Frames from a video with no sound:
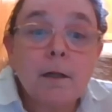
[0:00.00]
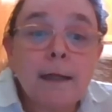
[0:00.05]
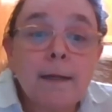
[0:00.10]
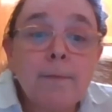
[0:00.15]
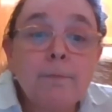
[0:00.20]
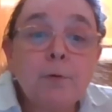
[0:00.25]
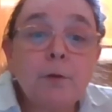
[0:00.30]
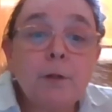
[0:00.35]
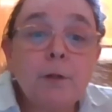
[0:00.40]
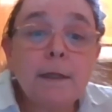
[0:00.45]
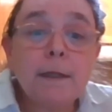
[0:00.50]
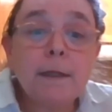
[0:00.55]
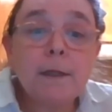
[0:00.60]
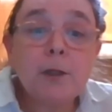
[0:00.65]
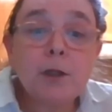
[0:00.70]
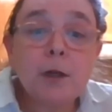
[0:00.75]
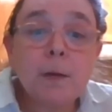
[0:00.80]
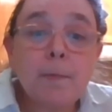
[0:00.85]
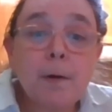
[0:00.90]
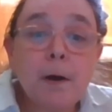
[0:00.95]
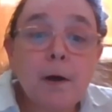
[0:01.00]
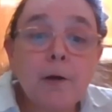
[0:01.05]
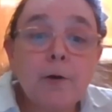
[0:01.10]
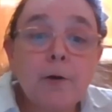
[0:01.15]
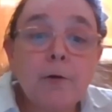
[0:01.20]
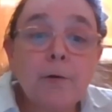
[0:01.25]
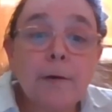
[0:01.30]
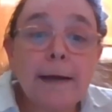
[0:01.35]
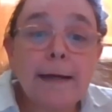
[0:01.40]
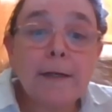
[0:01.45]
then put the dish
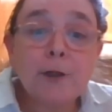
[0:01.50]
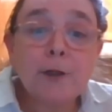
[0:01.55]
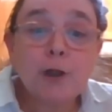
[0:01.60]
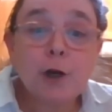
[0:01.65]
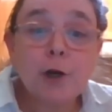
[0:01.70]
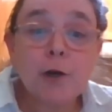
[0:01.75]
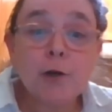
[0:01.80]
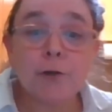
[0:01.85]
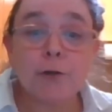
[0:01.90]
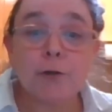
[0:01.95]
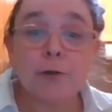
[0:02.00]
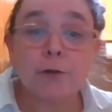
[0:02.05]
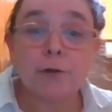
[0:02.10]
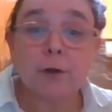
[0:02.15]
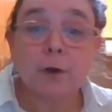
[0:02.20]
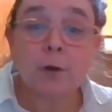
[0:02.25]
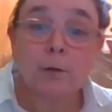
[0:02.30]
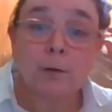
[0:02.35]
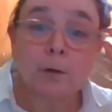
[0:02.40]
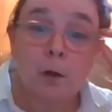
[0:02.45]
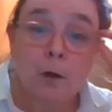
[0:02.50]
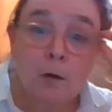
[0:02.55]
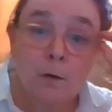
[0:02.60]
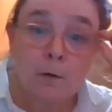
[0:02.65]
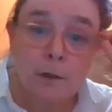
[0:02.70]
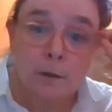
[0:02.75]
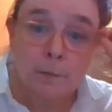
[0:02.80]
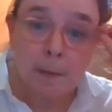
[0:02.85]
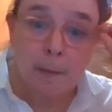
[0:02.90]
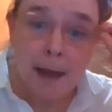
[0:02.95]
upon great chargers or
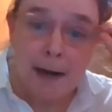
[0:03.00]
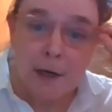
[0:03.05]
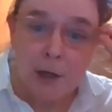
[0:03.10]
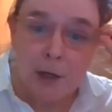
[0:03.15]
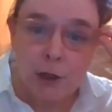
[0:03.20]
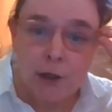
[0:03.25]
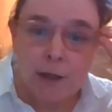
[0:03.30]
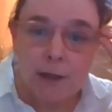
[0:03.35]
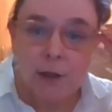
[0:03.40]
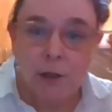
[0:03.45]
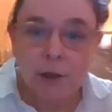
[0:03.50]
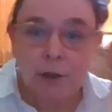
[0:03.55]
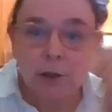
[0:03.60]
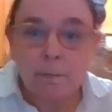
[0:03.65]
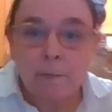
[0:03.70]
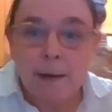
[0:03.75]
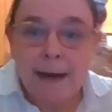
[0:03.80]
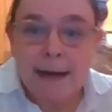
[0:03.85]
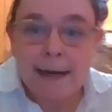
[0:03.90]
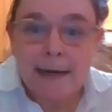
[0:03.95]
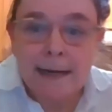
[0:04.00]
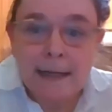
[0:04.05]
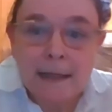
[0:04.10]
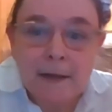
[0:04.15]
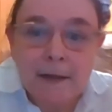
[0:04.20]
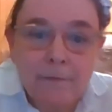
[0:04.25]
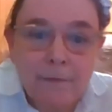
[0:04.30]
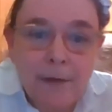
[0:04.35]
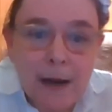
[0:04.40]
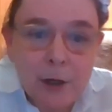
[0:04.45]
long Spanish dishes made
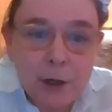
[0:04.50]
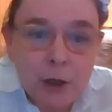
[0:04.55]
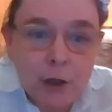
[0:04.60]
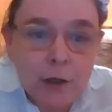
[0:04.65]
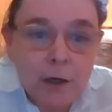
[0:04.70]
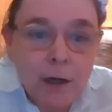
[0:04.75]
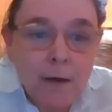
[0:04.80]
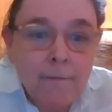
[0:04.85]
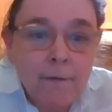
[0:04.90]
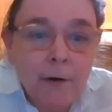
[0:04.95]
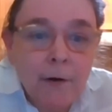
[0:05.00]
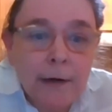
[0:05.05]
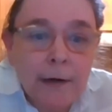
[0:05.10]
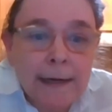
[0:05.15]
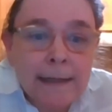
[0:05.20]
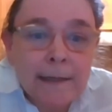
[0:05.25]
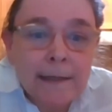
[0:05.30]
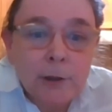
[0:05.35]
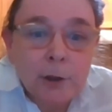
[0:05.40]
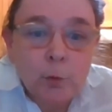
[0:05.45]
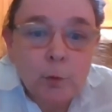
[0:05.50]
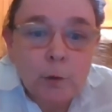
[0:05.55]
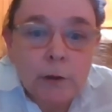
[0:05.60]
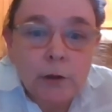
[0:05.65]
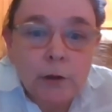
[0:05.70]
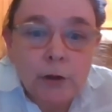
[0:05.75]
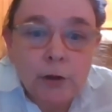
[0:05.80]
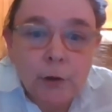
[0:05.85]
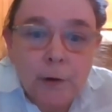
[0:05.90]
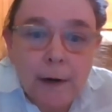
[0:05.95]
in the fashion of our English
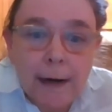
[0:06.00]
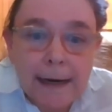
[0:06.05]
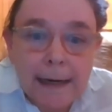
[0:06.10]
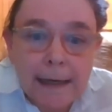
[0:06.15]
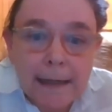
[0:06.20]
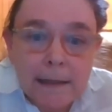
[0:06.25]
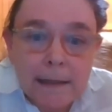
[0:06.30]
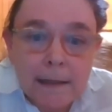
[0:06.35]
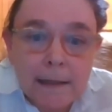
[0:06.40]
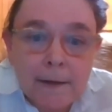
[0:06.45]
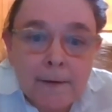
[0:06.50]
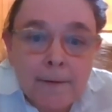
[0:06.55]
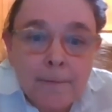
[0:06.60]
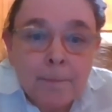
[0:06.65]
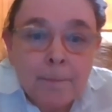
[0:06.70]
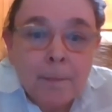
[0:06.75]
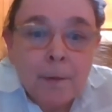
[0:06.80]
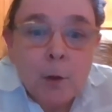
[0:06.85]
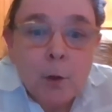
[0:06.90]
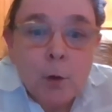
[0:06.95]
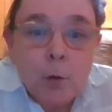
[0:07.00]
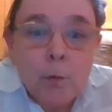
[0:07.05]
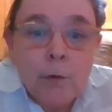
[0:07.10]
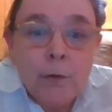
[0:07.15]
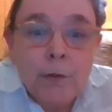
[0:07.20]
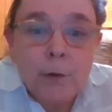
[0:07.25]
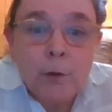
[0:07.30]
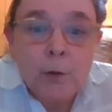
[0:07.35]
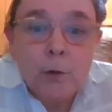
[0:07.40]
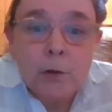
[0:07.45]
wooden trays,
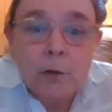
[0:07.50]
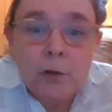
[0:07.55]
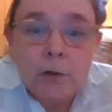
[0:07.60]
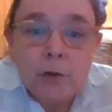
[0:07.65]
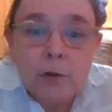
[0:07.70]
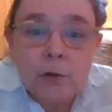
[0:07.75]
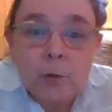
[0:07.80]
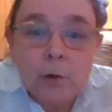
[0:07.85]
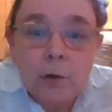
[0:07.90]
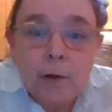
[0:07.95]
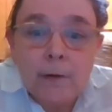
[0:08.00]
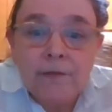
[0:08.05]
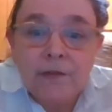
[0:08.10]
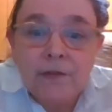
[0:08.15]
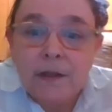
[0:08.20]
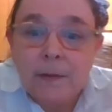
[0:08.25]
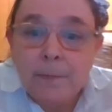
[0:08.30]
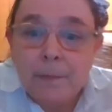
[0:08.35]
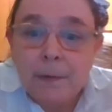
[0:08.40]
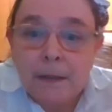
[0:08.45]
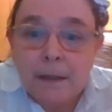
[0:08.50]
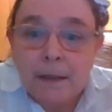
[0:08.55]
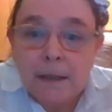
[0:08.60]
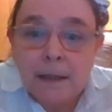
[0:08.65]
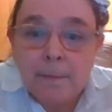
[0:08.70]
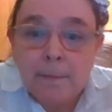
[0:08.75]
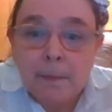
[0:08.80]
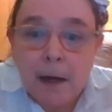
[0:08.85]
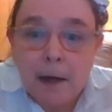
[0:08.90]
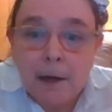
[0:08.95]
with a good store of sippets
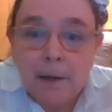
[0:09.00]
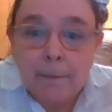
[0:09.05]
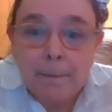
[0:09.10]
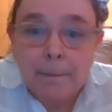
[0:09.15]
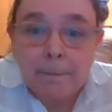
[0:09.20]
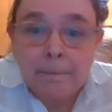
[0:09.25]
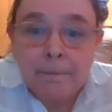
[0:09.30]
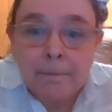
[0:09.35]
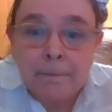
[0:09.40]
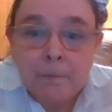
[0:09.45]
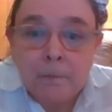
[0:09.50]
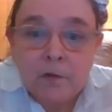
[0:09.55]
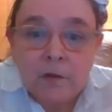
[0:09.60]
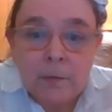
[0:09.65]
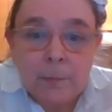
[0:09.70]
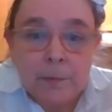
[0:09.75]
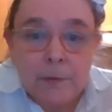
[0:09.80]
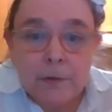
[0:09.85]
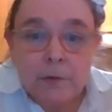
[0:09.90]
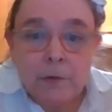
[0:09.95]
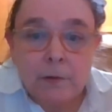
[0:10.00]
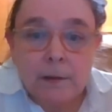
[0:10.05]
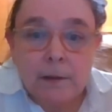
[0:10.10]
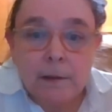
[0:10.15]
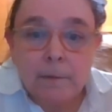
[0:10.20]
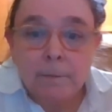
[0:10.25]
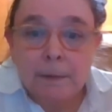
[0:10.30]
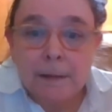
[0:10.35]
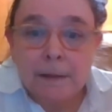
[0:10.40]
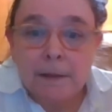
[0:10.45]
in the bottom. Sippets are
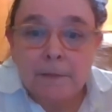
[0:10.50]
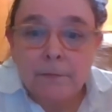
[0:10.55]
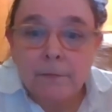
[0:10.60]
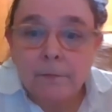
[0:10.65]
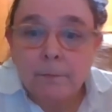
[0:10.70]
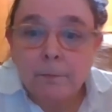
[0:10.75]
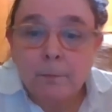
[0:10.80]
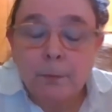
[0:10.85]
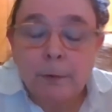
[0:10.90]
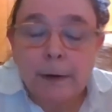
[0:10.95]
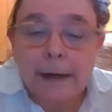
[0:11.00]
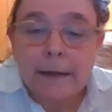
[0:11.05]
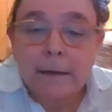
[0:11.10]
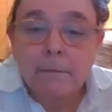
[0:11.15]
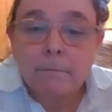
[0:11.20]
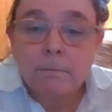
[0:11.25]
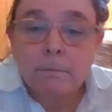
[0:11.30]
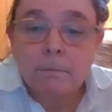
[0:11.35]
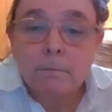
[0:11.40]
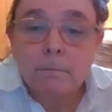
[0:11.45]
little bits of bread,